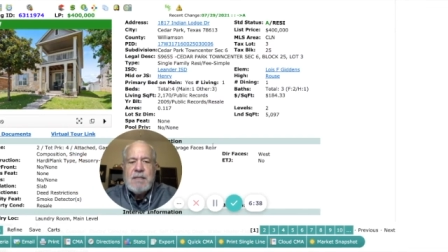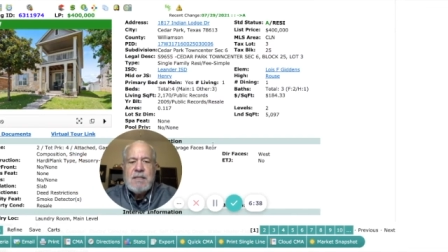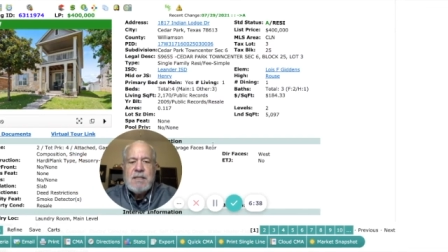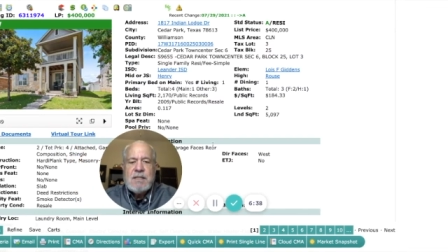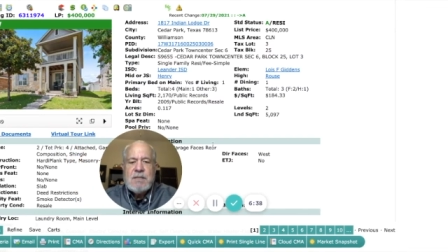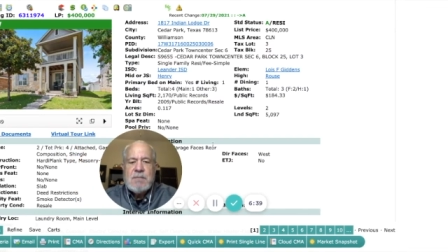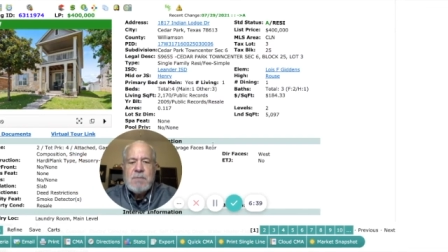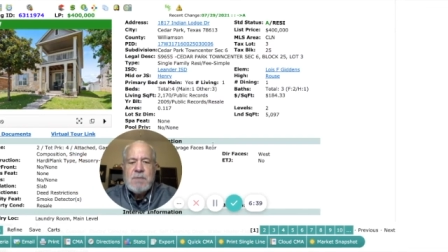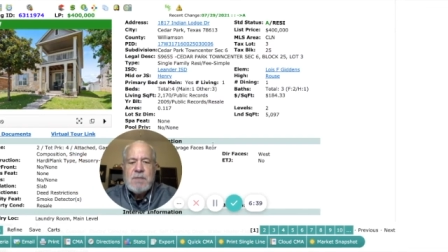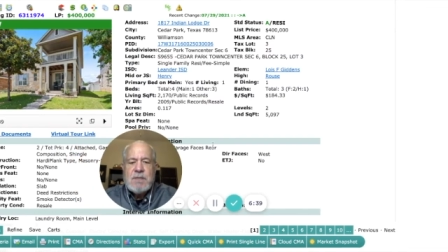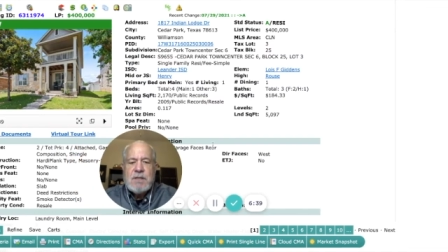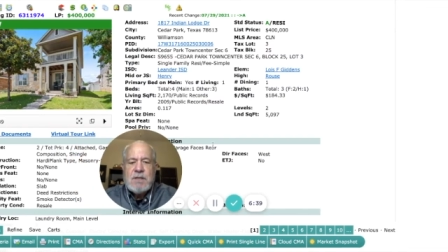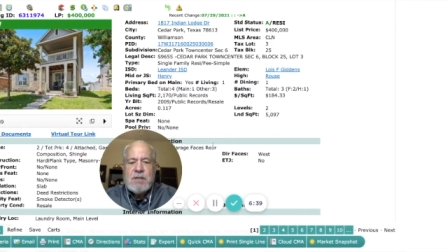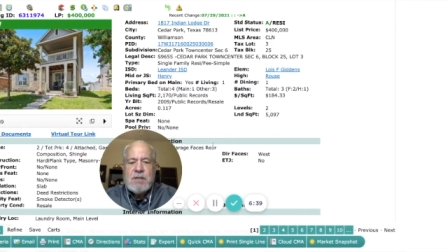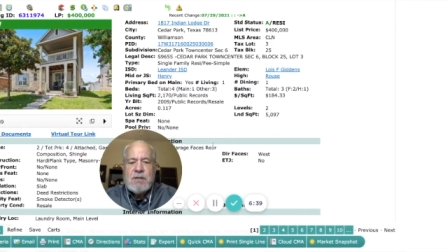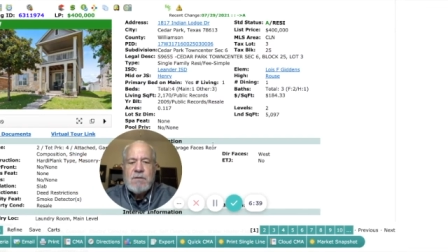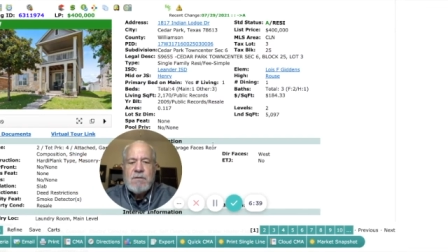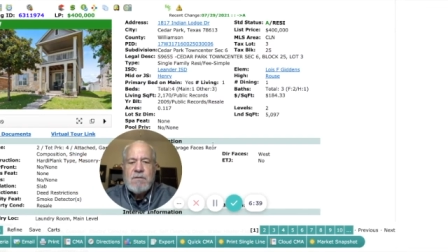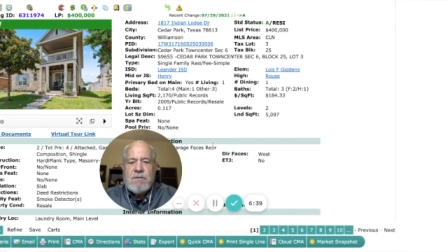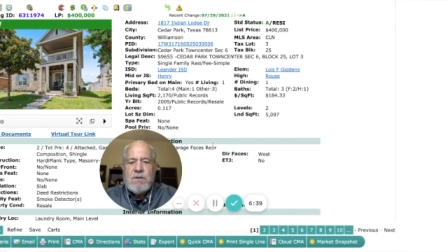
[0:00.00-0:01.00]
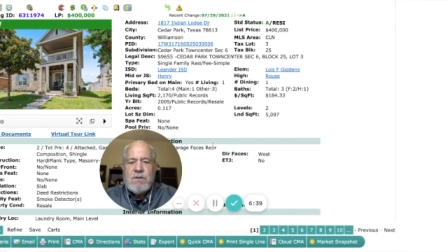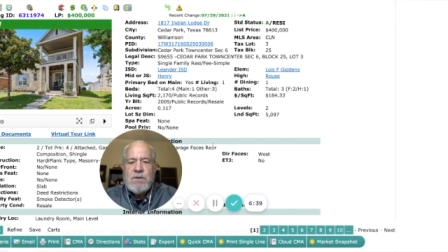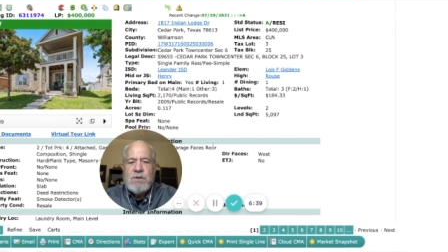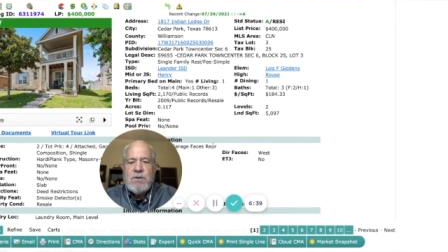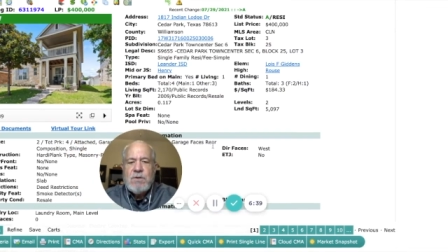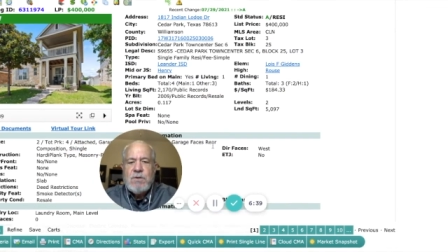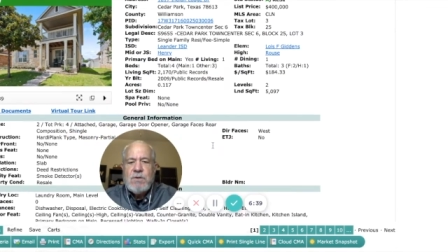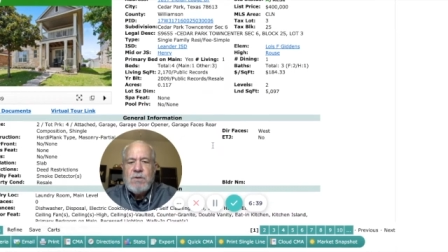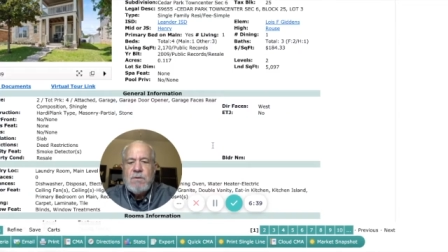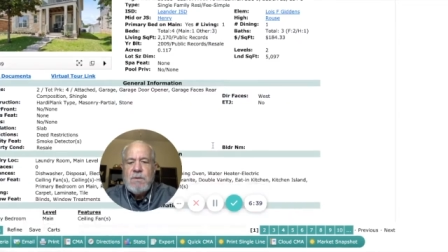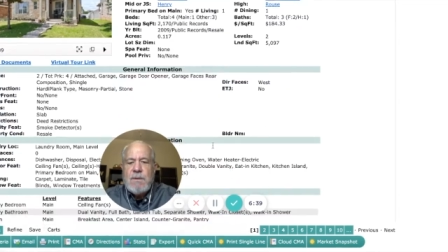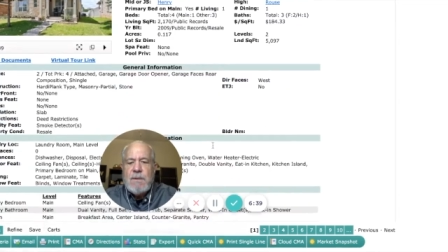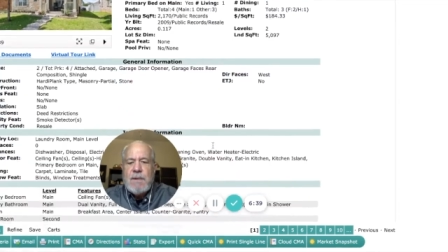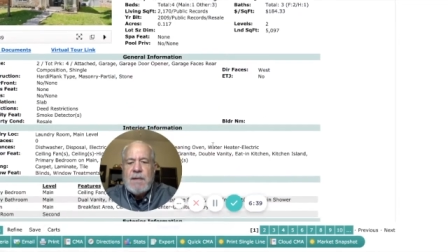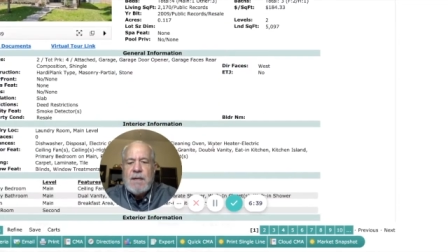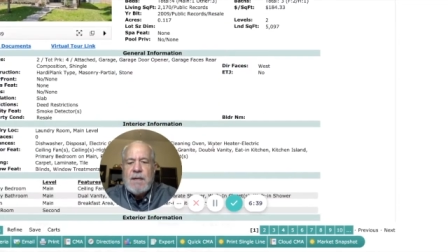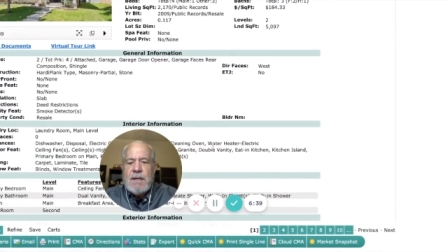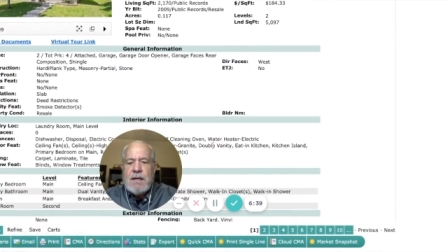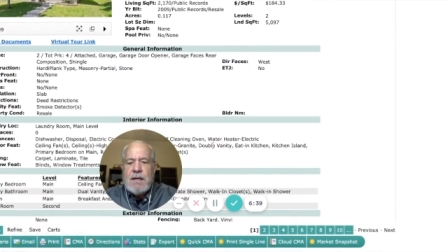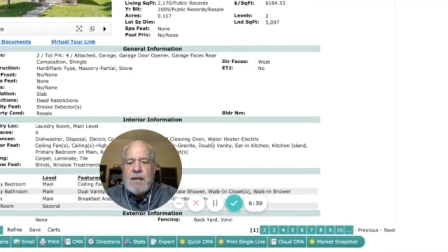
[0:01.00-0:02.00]
this particular view
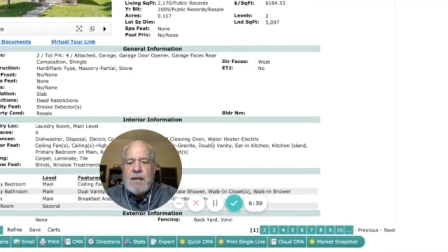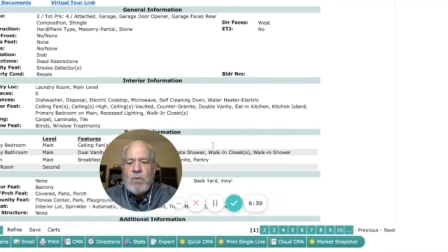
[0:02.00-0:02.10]
uh,